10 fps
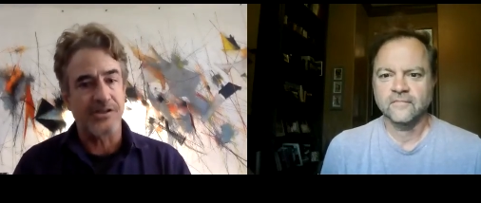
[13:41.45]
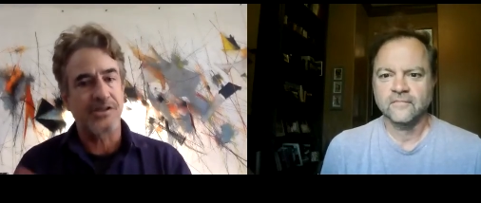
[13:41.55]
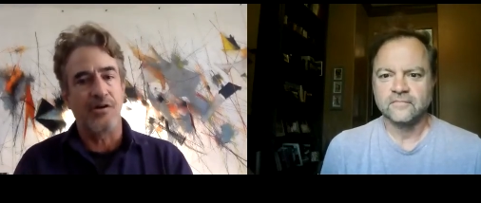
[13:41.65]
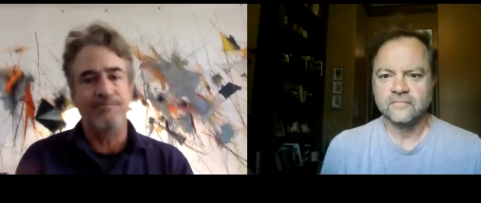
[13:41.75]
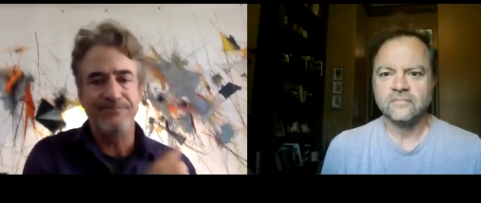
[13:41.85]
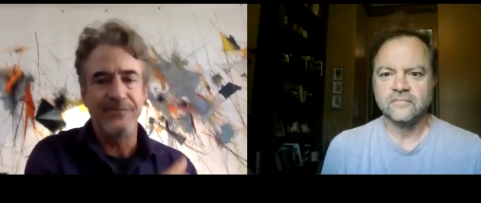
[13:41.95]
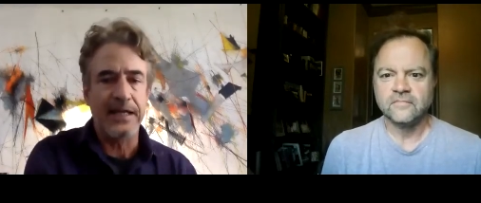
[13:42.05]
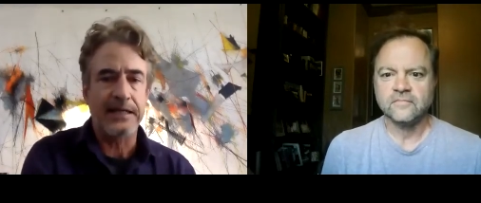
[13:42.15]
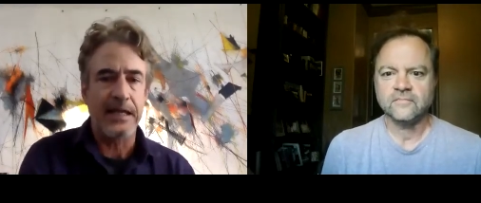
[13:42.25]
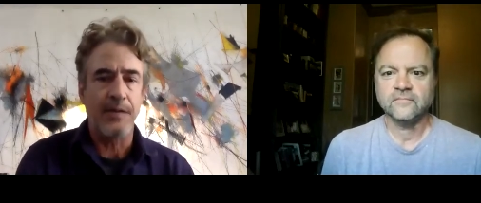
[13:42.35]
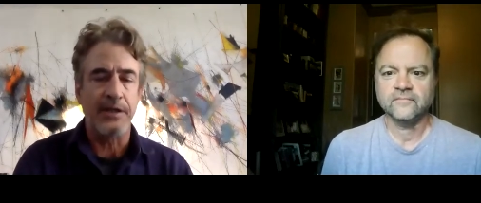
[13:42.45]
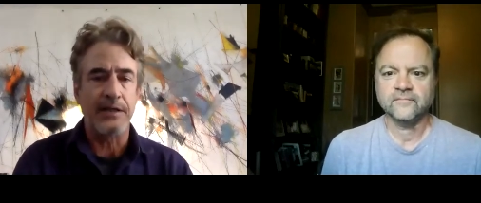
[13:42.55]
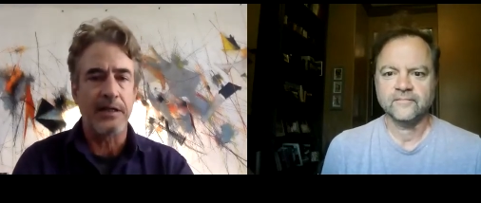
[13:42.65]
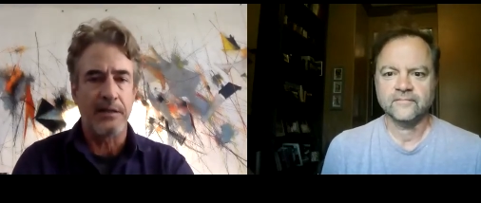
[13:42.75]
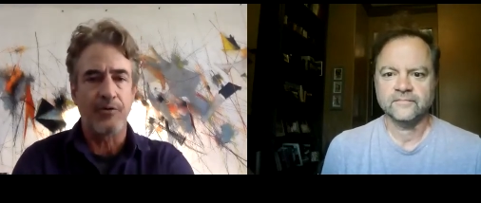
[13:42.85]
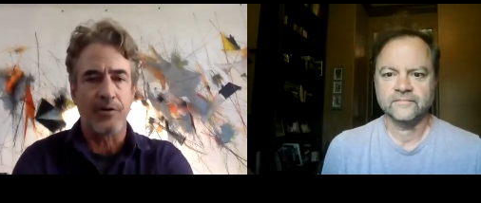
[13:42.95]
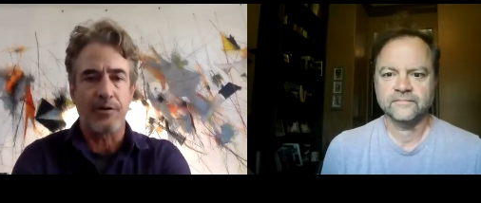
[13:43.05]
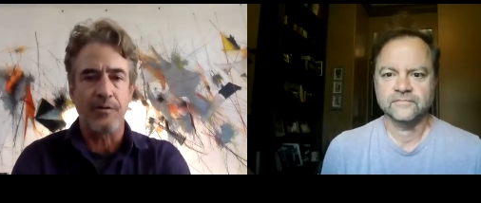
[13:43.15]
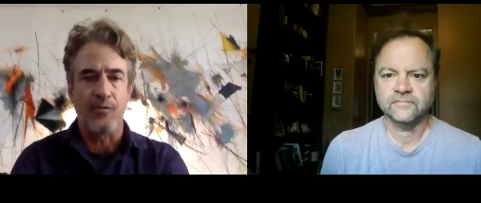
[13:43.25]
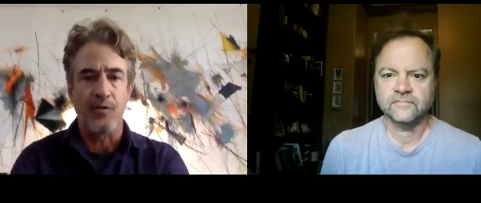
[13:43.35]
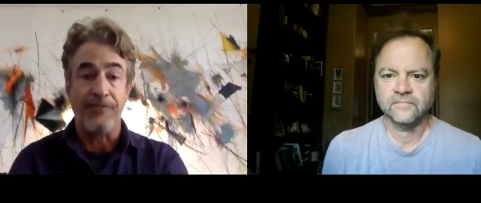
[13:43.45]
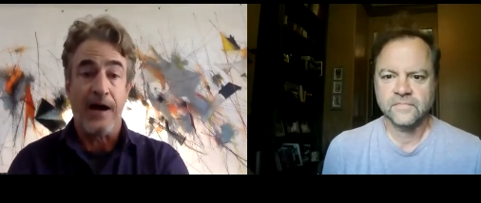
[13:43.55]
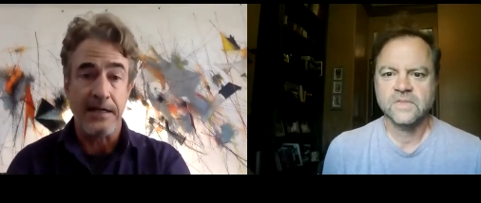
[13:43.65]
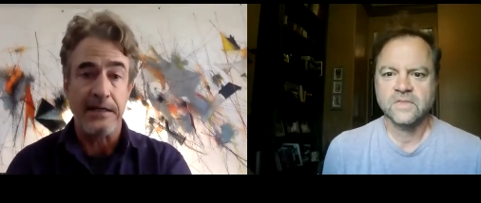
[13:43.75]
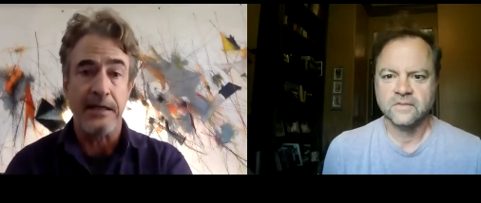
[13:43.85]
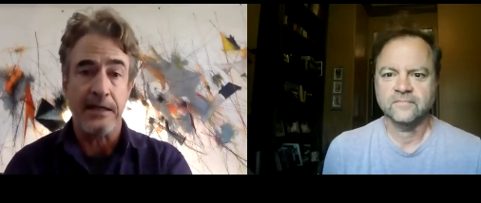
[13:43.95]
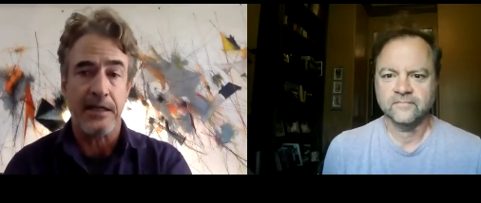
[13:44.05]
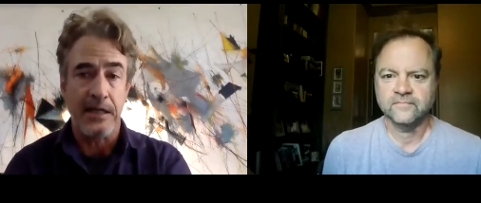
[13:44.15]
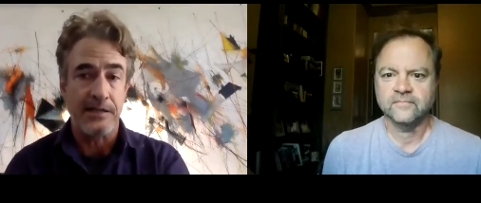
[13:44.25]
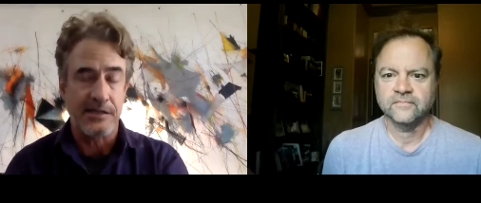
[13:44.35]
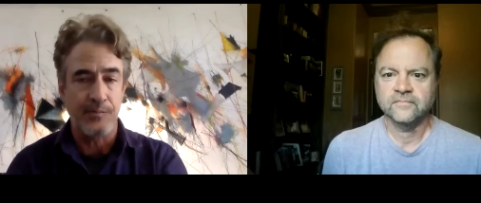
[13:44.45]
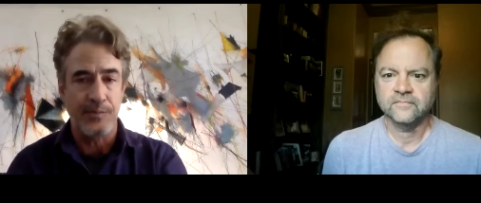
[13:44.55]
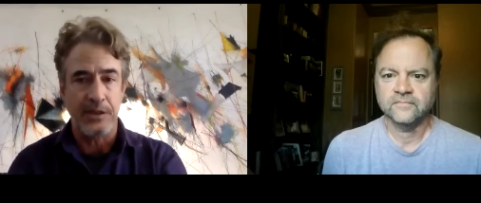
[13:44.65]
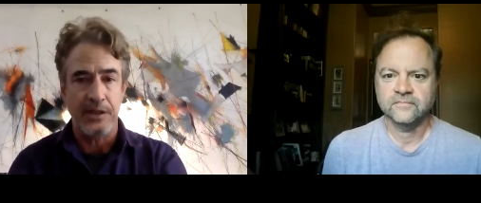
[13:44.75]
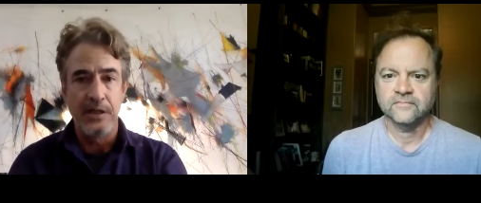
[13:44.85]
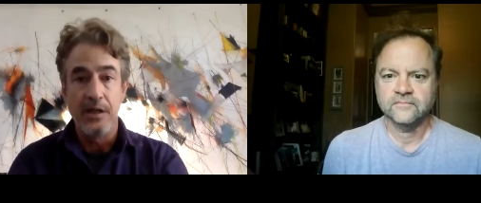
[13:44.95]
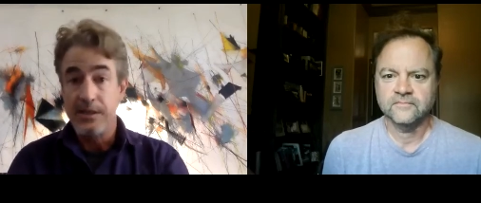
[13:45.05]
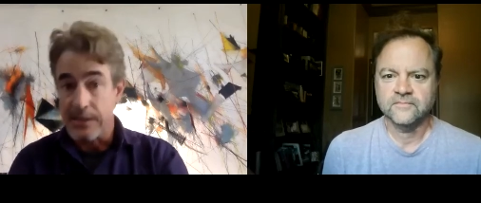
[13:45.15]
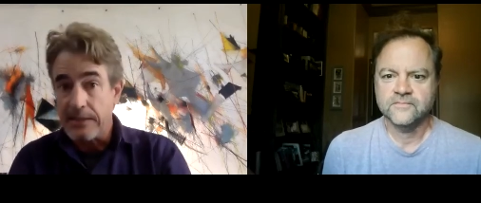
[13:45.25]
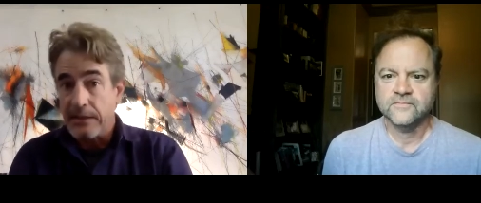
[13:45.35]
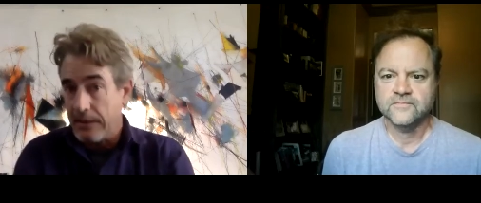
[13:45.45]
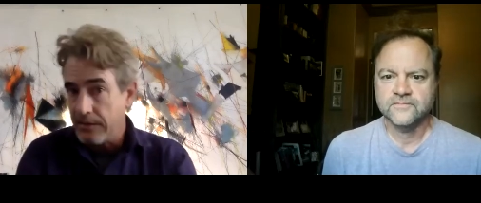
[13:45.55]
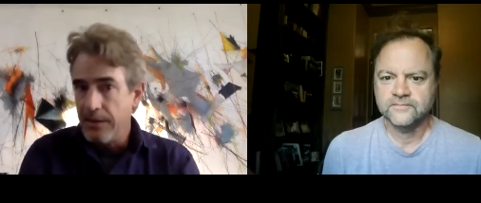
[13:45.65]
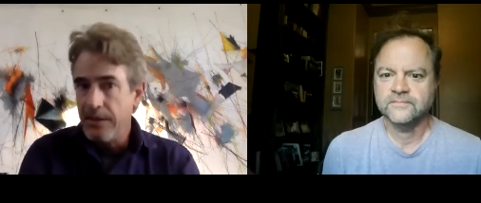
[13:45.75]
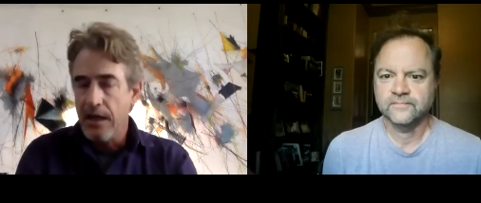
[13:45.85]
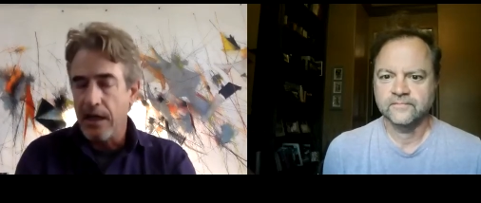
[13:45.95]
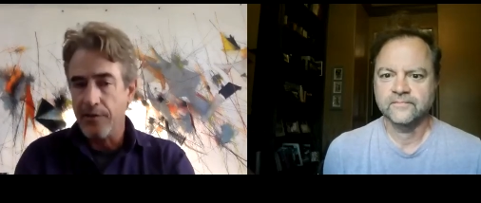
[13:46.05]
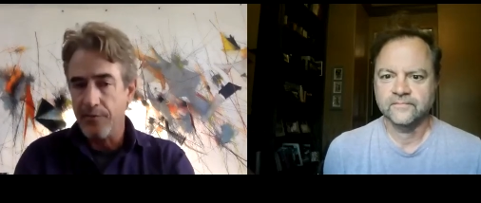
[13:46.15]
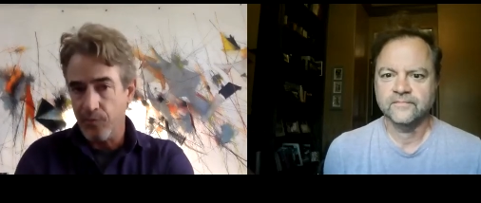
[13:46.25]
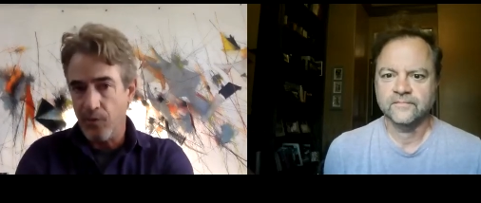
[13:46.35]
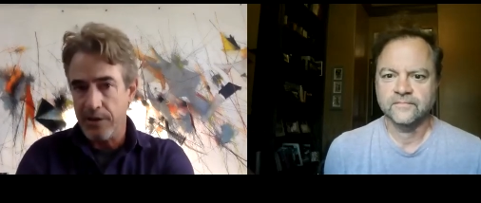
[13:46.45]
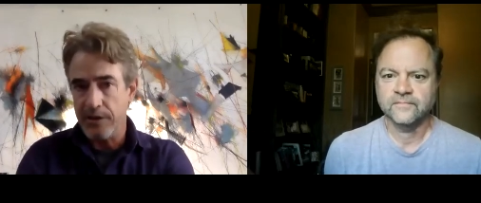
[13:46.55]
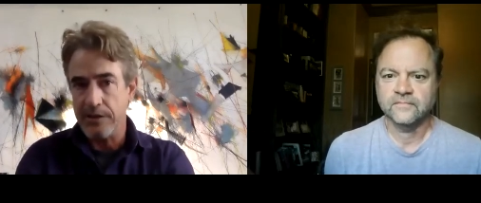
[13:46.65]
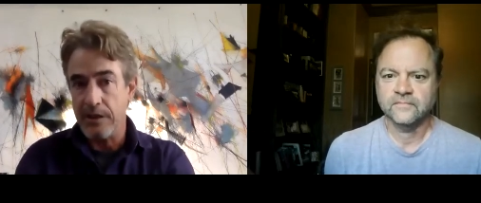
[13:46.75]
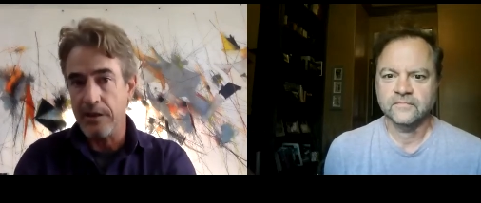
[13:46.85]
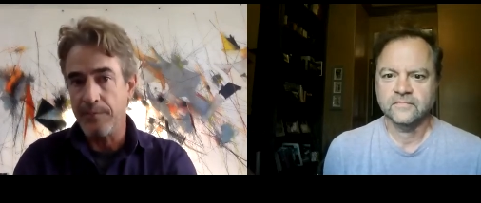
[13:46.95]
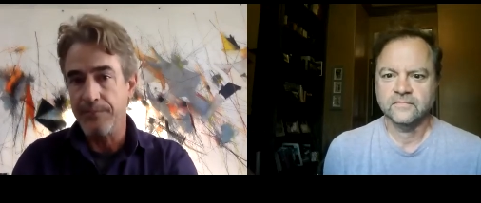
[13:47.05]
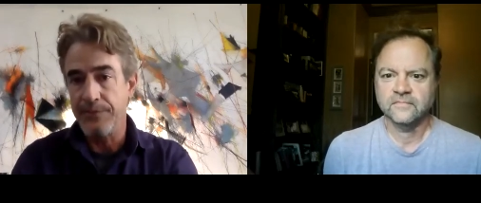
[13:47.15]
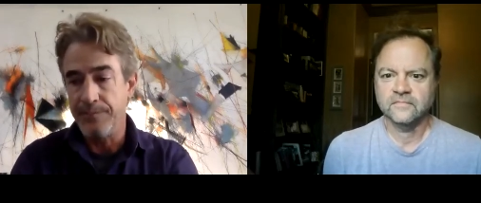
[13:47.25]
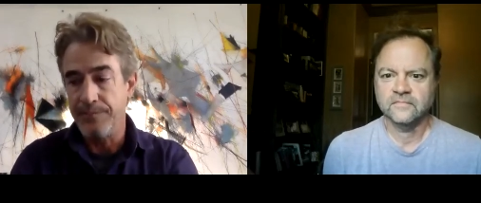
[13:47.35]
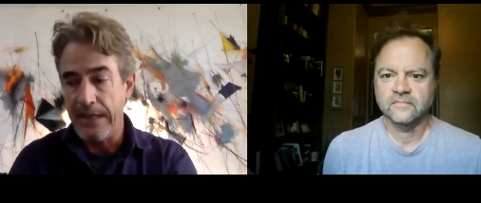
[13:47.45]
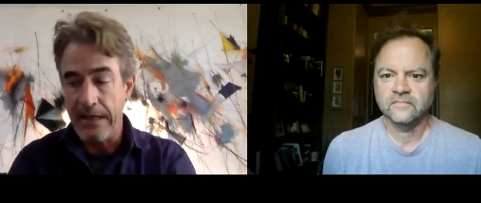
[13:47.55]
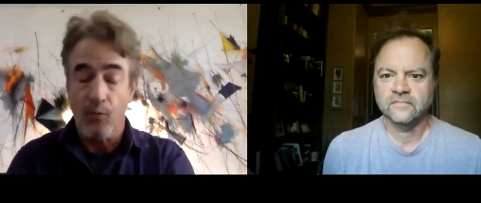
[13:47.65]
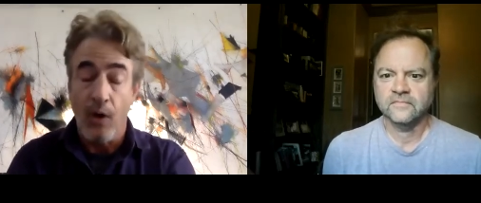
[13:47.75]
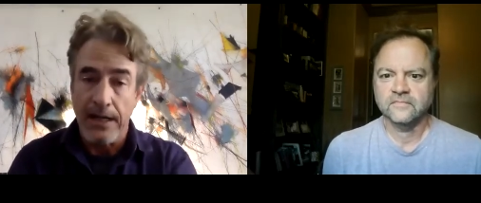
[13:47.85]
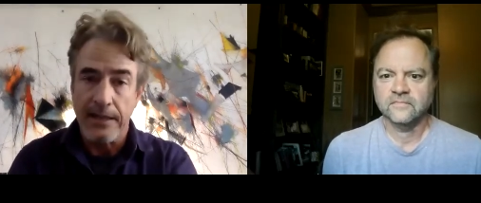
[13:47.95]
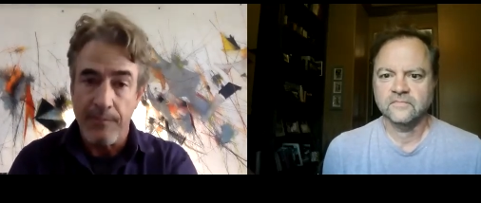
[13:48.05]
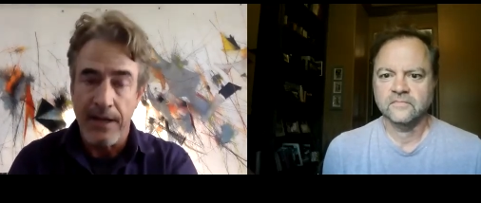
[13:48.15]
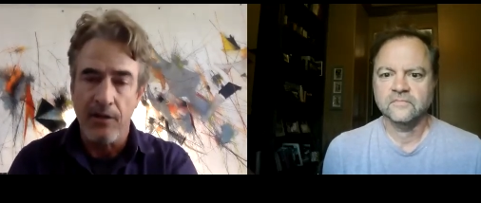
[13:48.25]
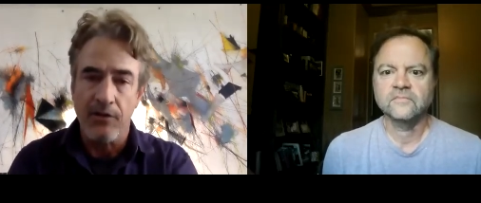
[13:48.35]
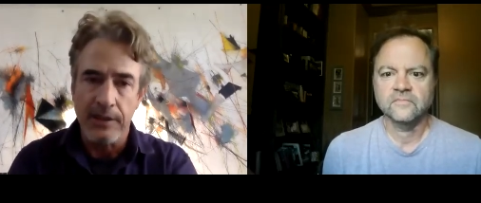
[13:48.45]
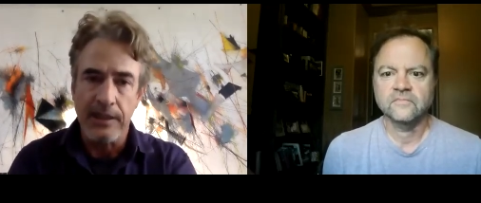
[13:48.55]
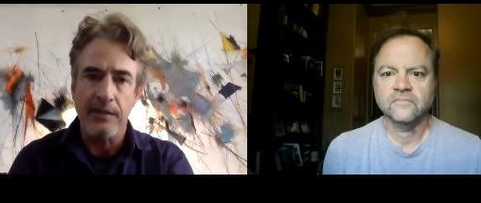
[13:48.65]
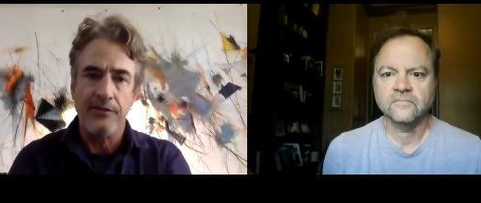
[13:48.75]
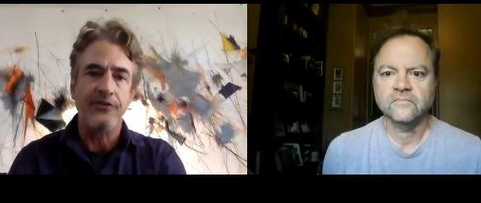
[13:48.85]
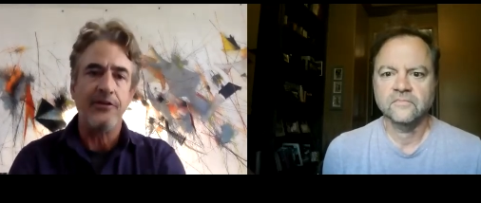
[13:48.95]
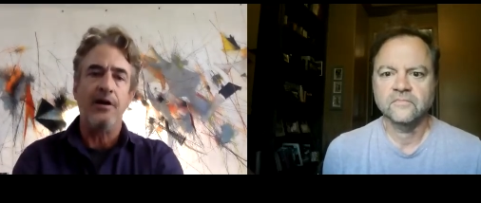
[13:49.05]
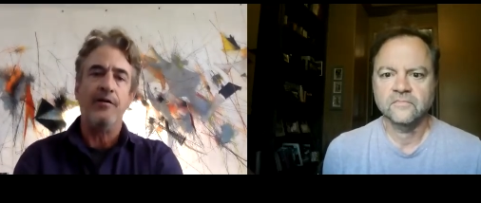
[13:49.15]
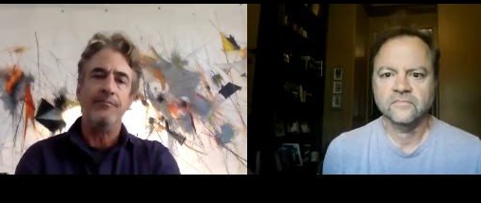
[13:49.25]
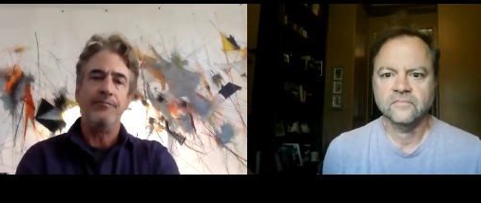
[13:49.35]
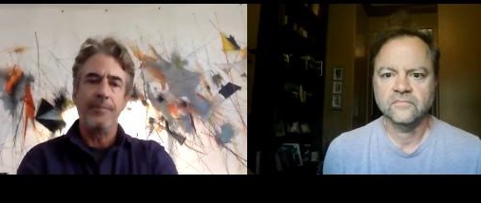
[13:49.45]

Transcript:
Speaker 1: So they came and were, were finding kids to be suddenly Hollywood wanted young male, white male leads. Um,